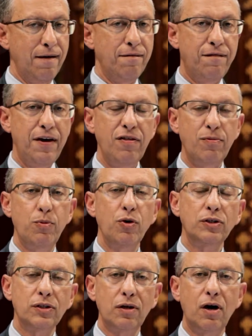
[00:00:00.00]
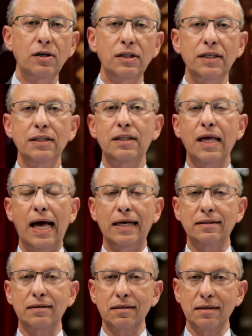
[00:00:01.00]
FaithBook started
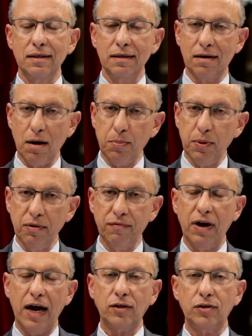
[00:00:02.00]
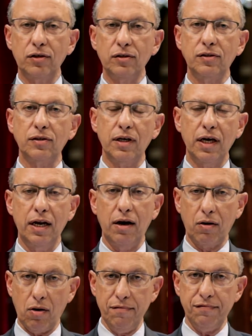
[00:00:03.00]
as a couple of lectures in a
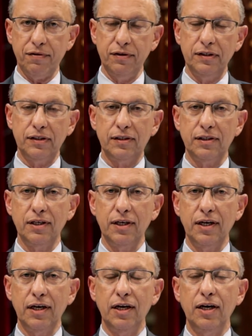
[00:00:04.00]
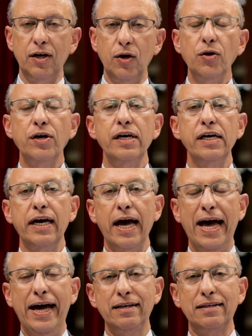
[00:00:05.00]
conference looking
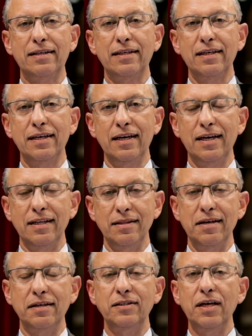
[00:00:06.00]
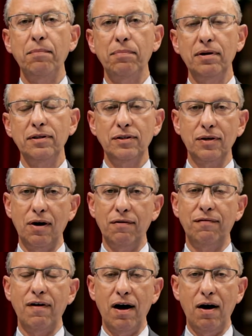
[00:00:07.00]
at the resemblance
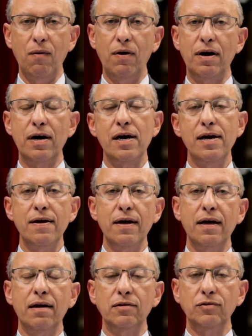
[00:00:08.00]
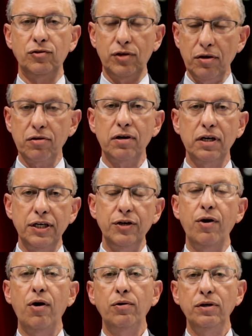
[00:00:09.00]
of our generally
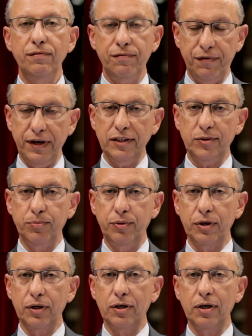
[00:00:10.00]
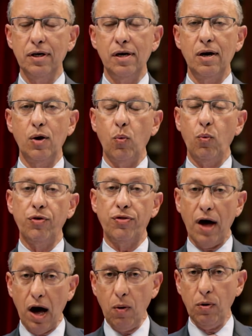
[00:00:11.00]
known Facebook
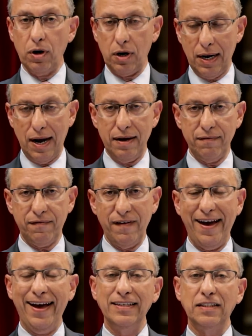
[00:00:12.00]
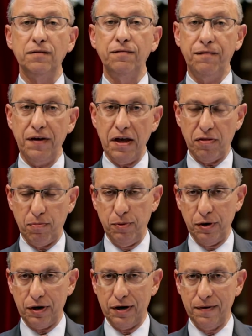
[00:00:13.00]
with our life as
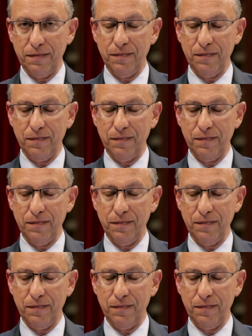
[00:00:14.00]
FaithBook.